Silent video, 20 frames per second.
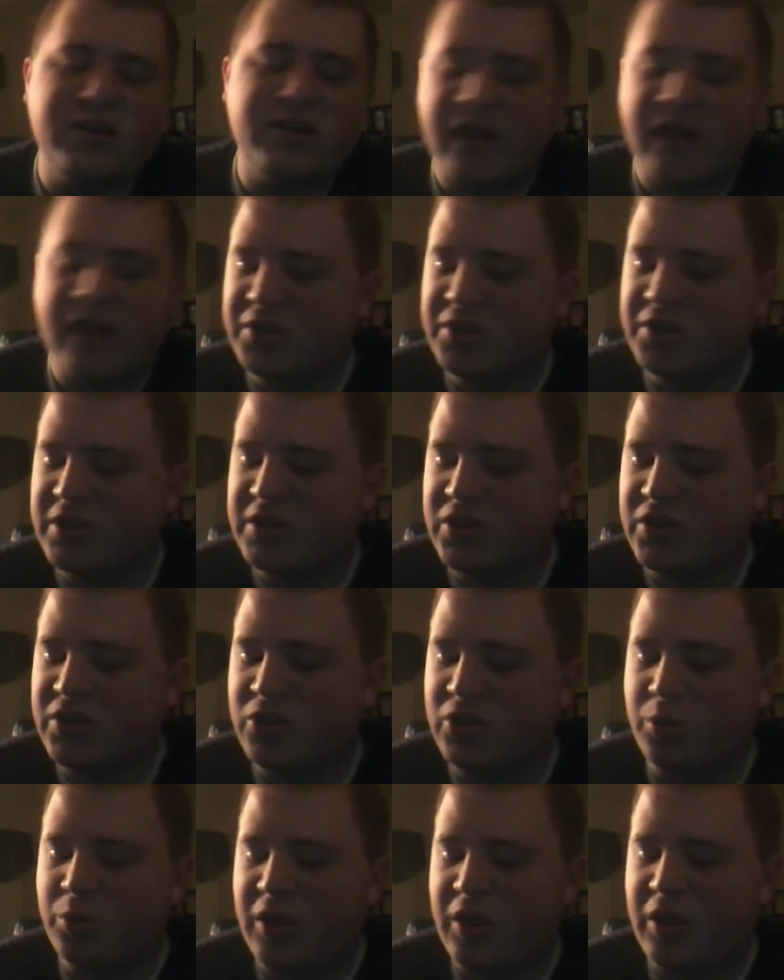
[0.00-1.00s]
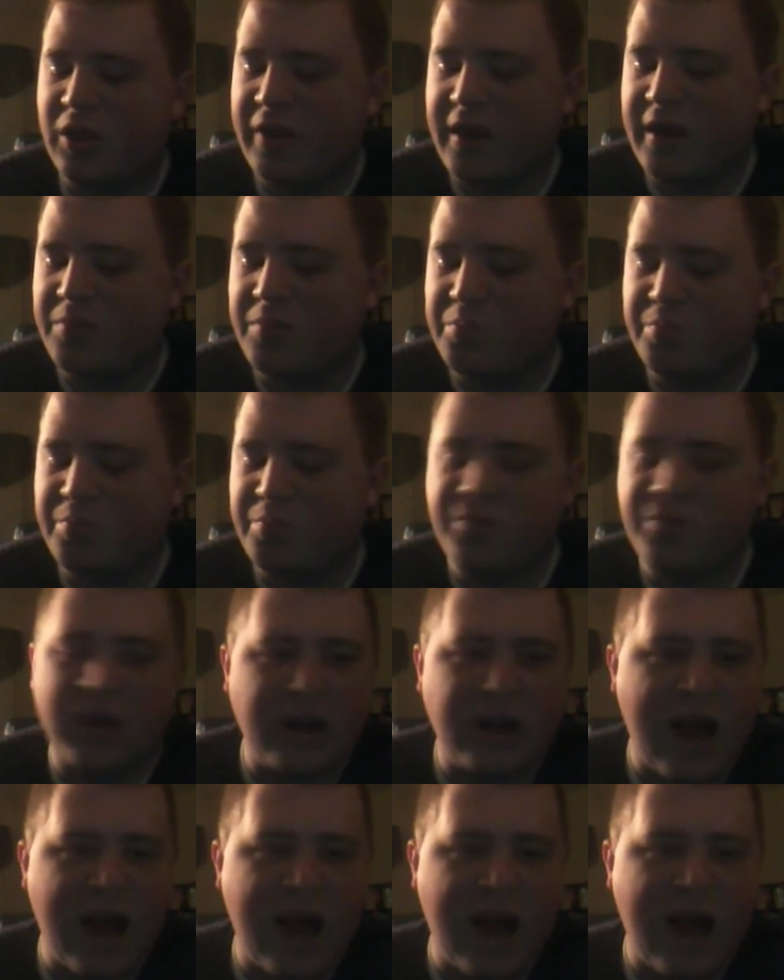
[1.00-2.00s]
I just assumed that they didn't
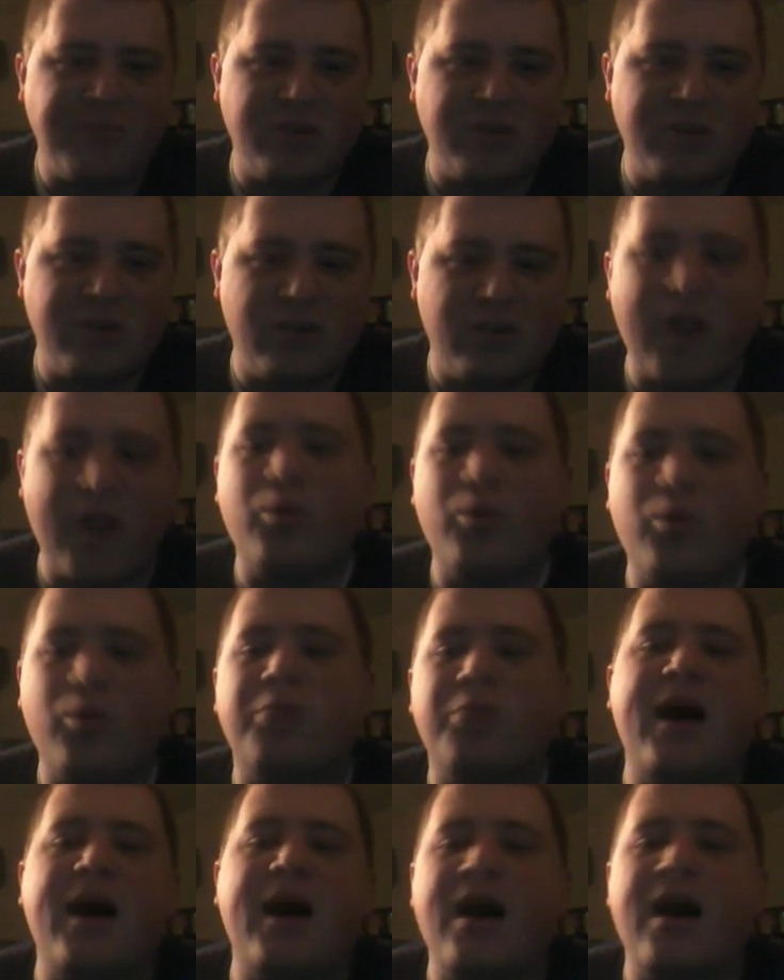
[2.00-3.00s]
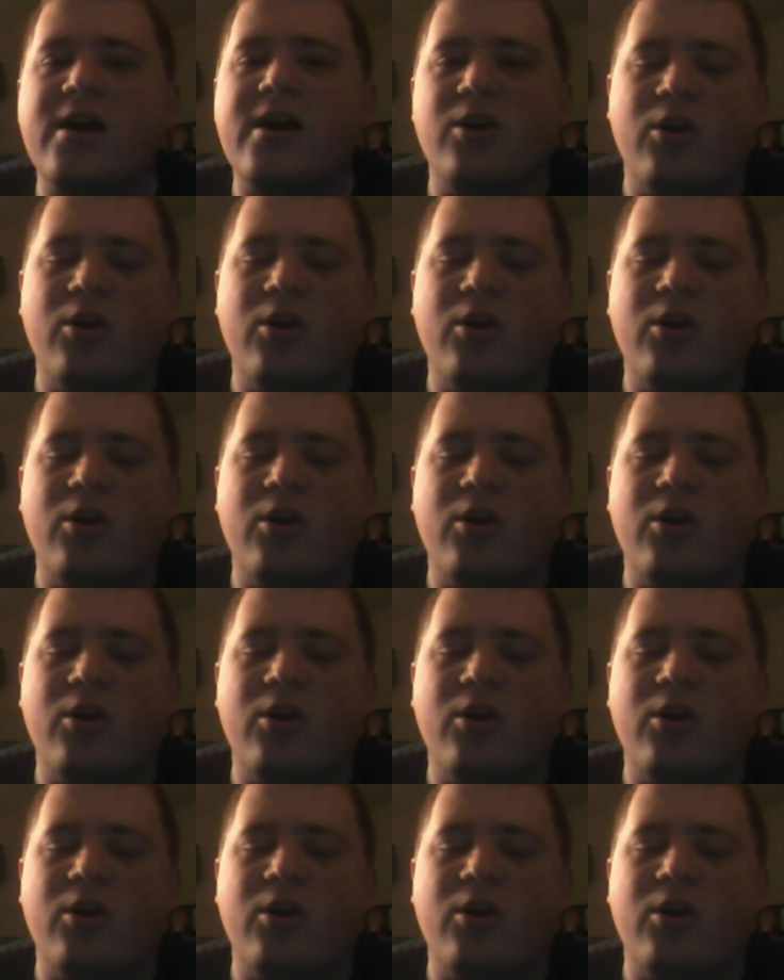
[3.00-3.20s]
have to, like with pot,